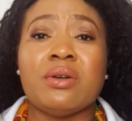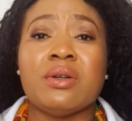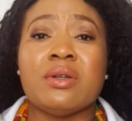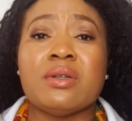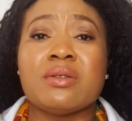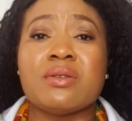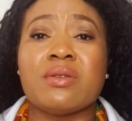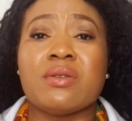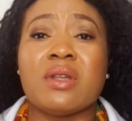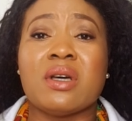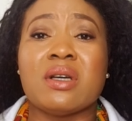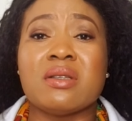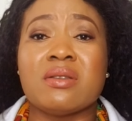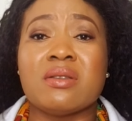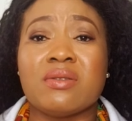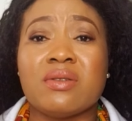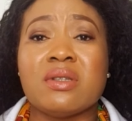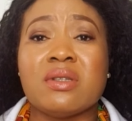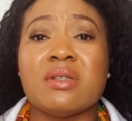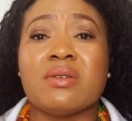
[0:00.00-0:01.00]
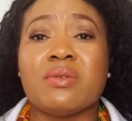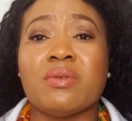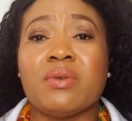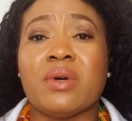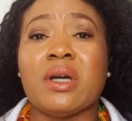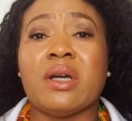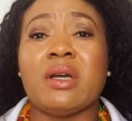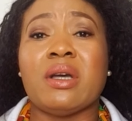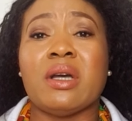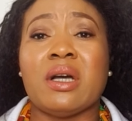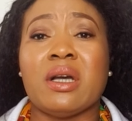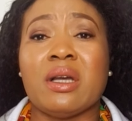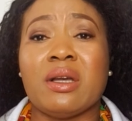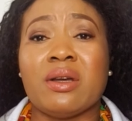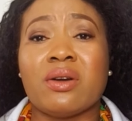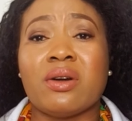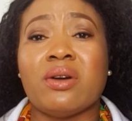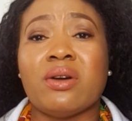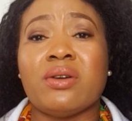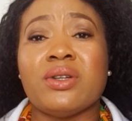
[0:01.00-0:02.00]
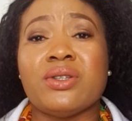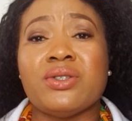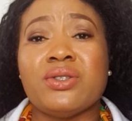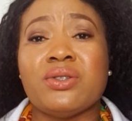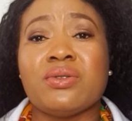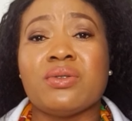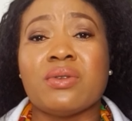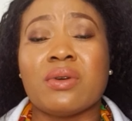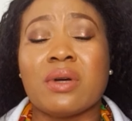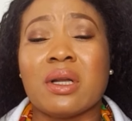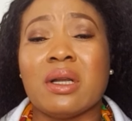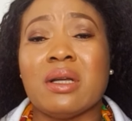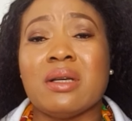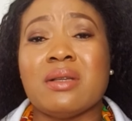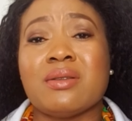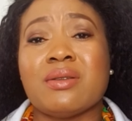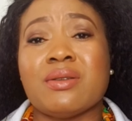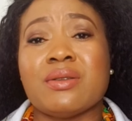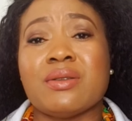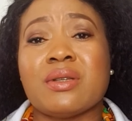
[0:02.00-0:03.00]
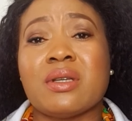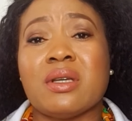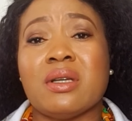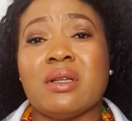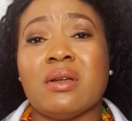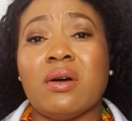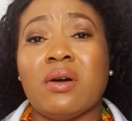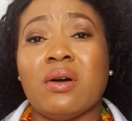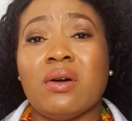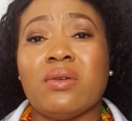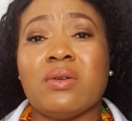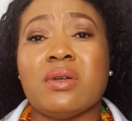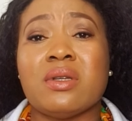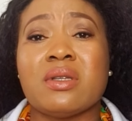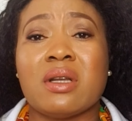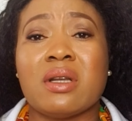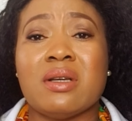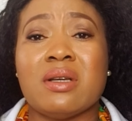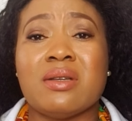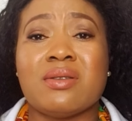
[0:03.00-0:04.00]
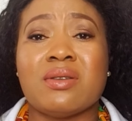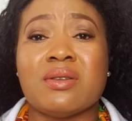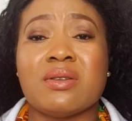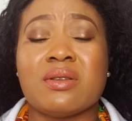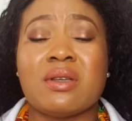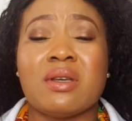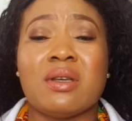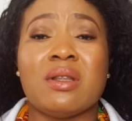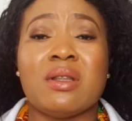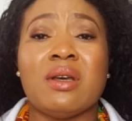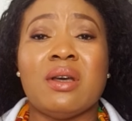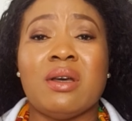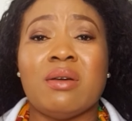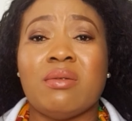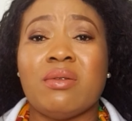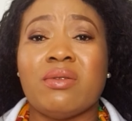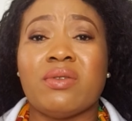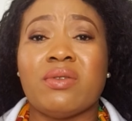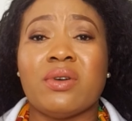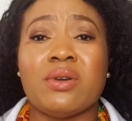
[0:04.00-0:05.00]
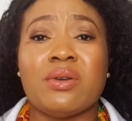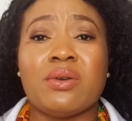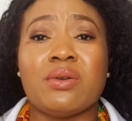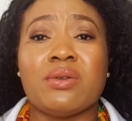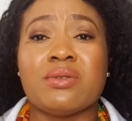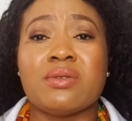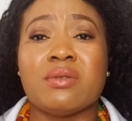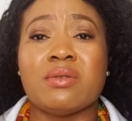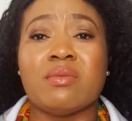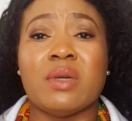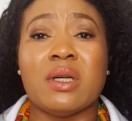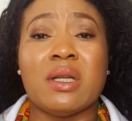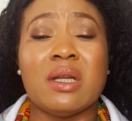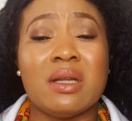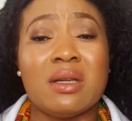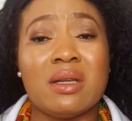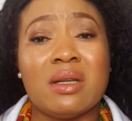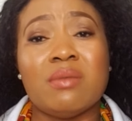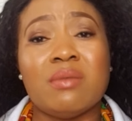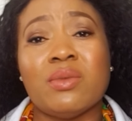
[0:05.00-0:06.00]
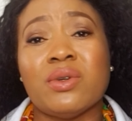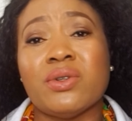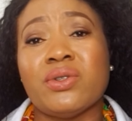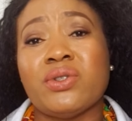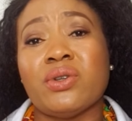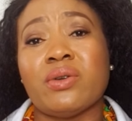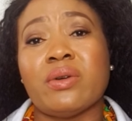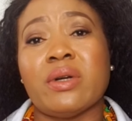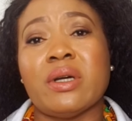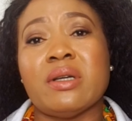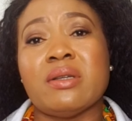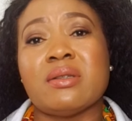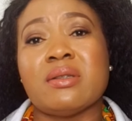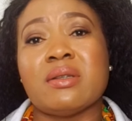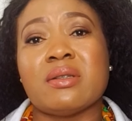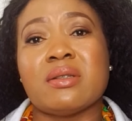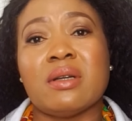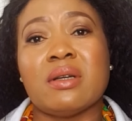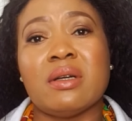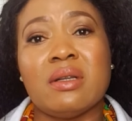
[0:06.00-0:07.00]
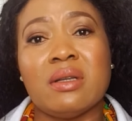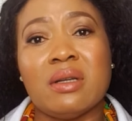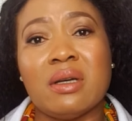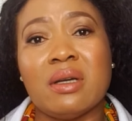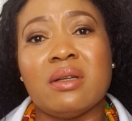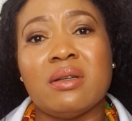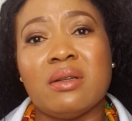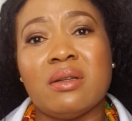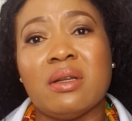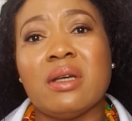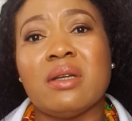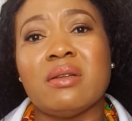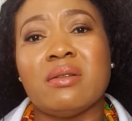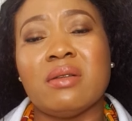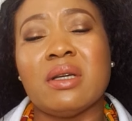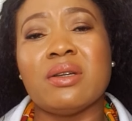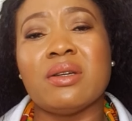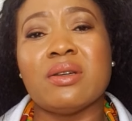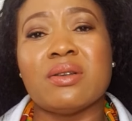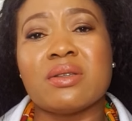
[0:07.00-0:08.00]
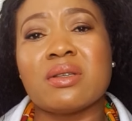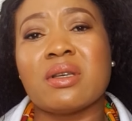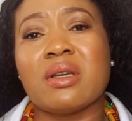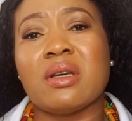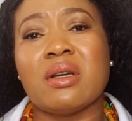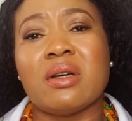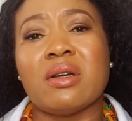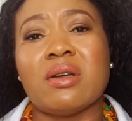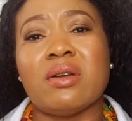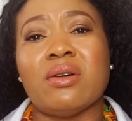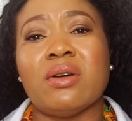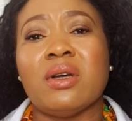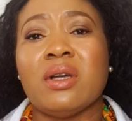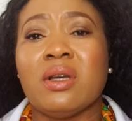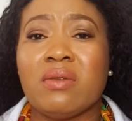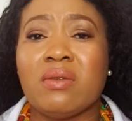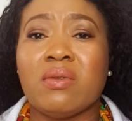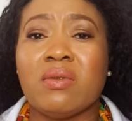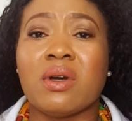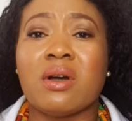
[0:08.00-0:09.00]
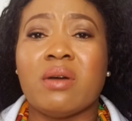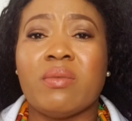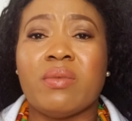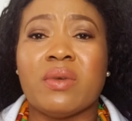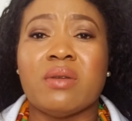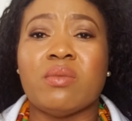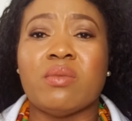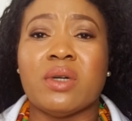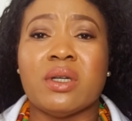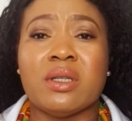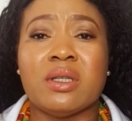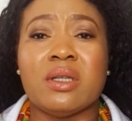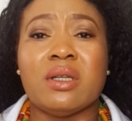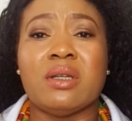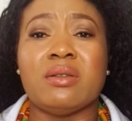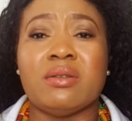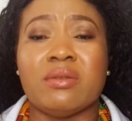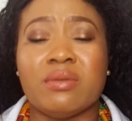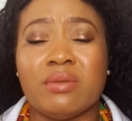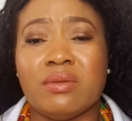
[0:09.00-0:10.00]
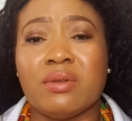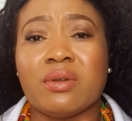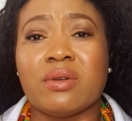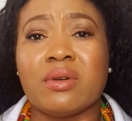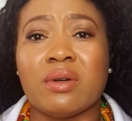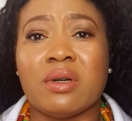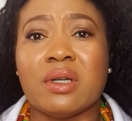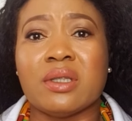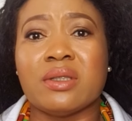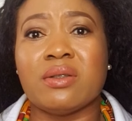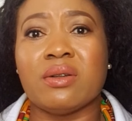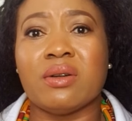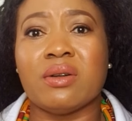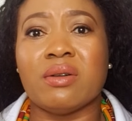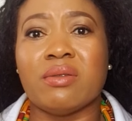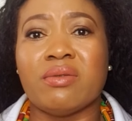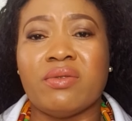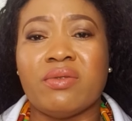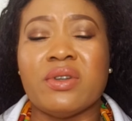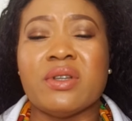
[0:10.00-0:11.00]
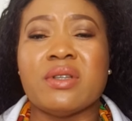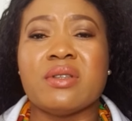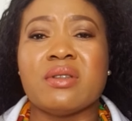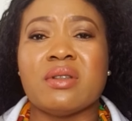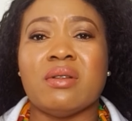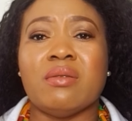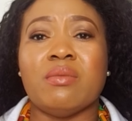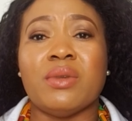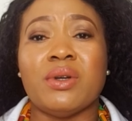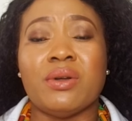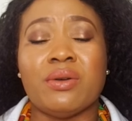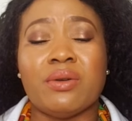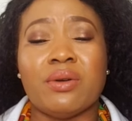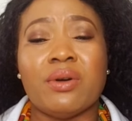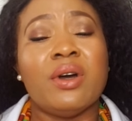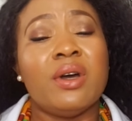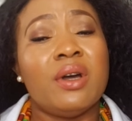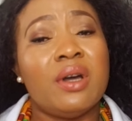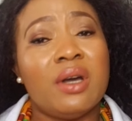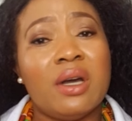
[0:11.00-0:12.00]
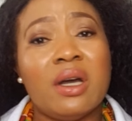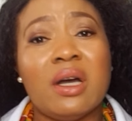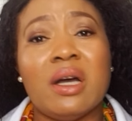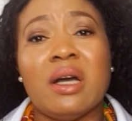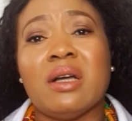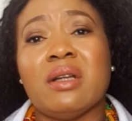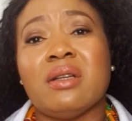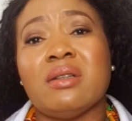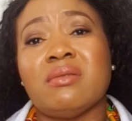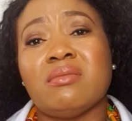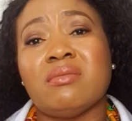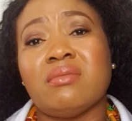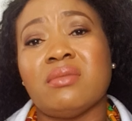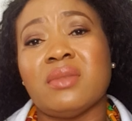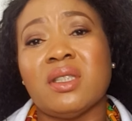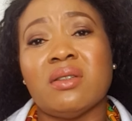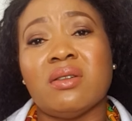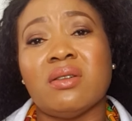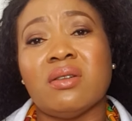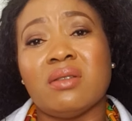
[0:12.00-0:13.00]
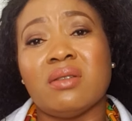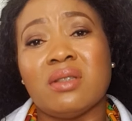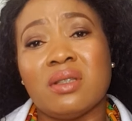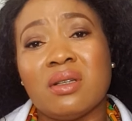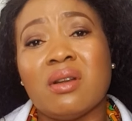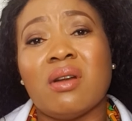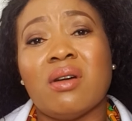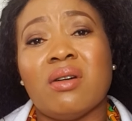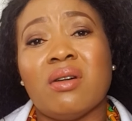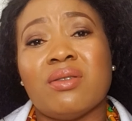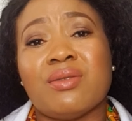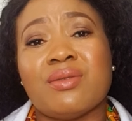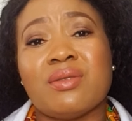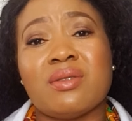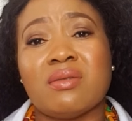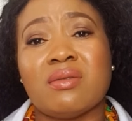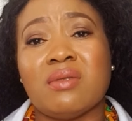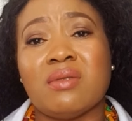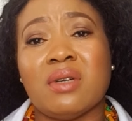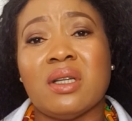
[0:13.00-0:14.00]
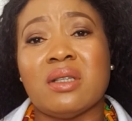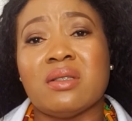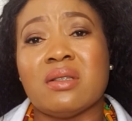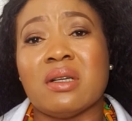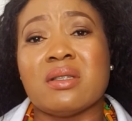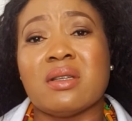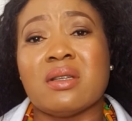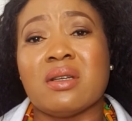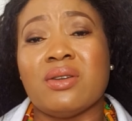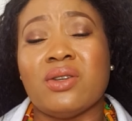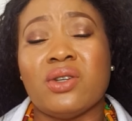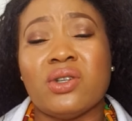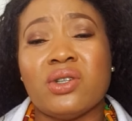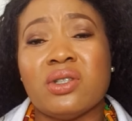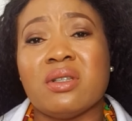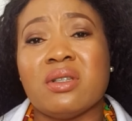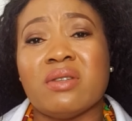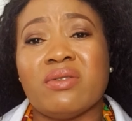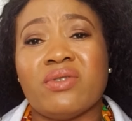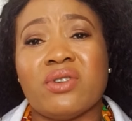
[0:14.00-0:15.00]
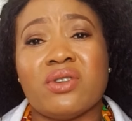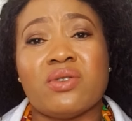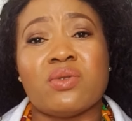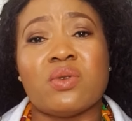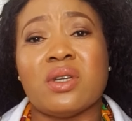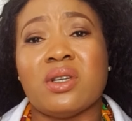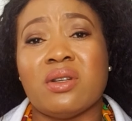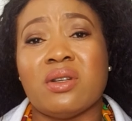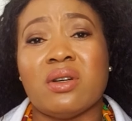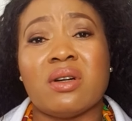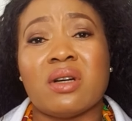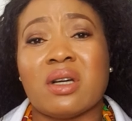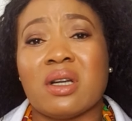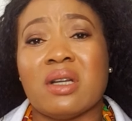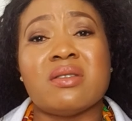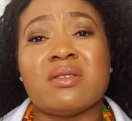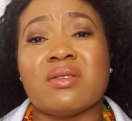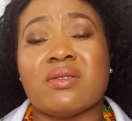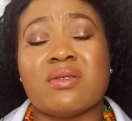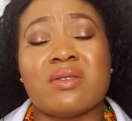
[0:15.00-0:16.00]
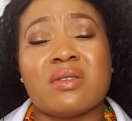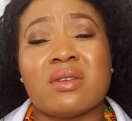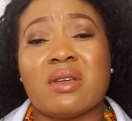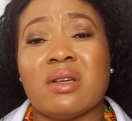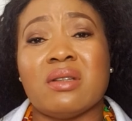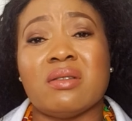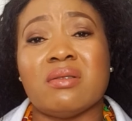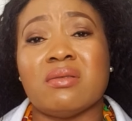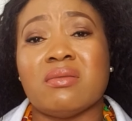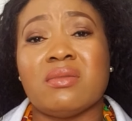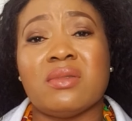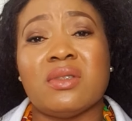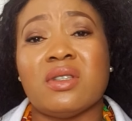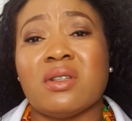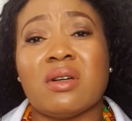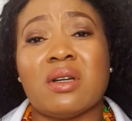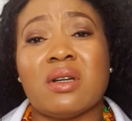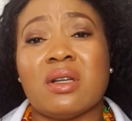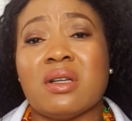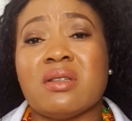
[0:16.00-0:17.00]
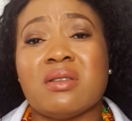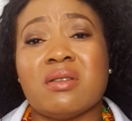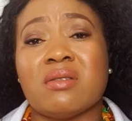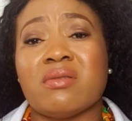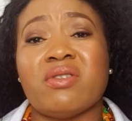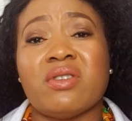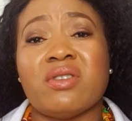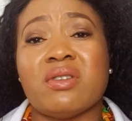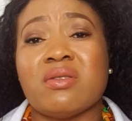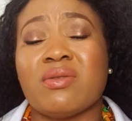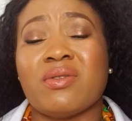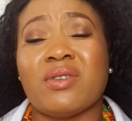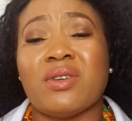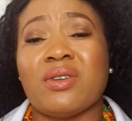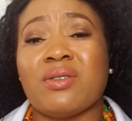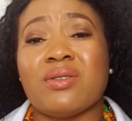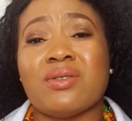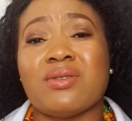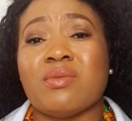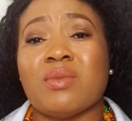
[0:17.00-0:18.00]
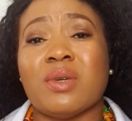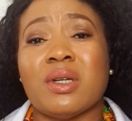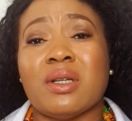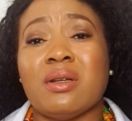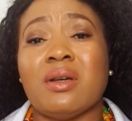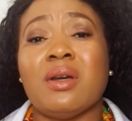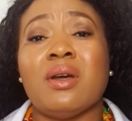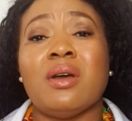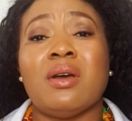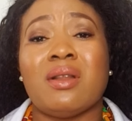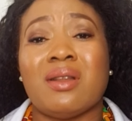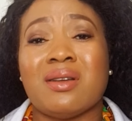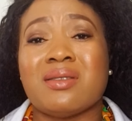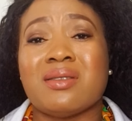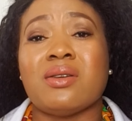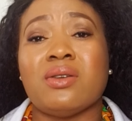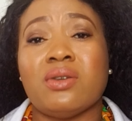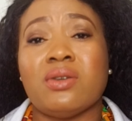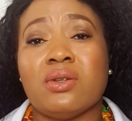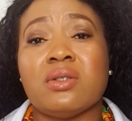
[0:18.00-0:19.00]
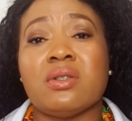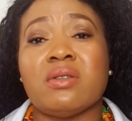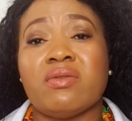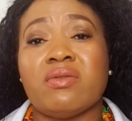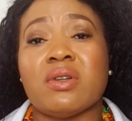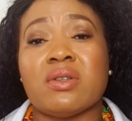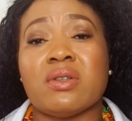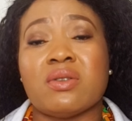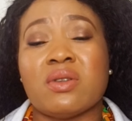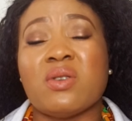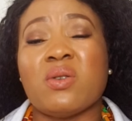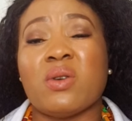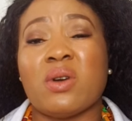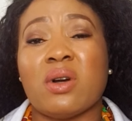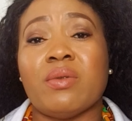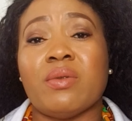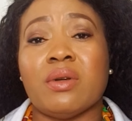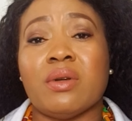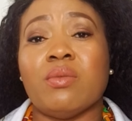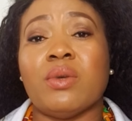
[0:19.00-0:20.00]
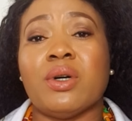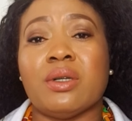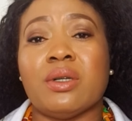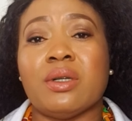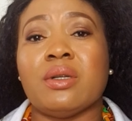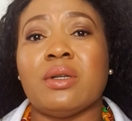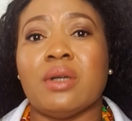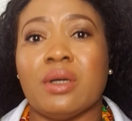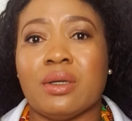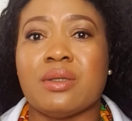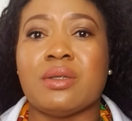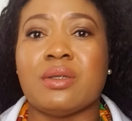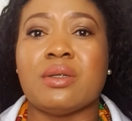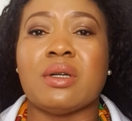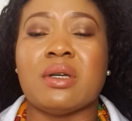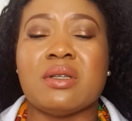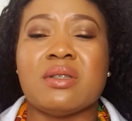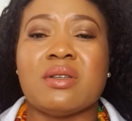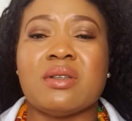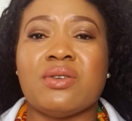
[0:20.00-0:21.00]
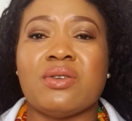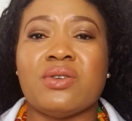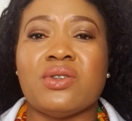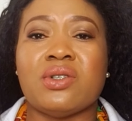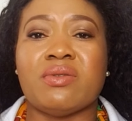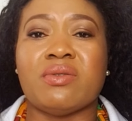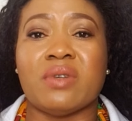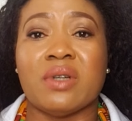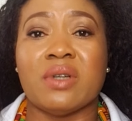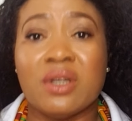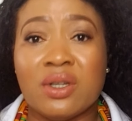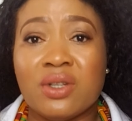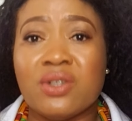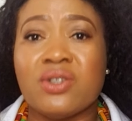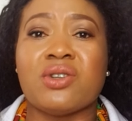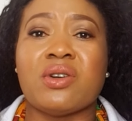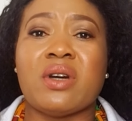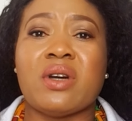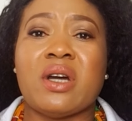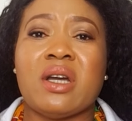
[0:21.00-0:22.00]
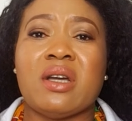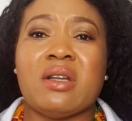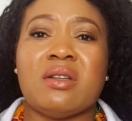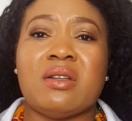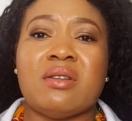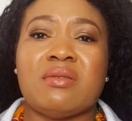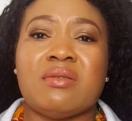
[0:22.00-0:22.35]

So that's the reason why I encourage you to cleanse your skin. Always cleanse your skin before you go to bed, and then moisturize it and let your skin glow. You wake up in the morning, you look at your face in the mirror, and it glows. There's a huge difference when you don't cleanse your skin. You don't cleanse your face before you go to bed. There's a huge difference when you wake up in the morning. There is a huge difference. Try it.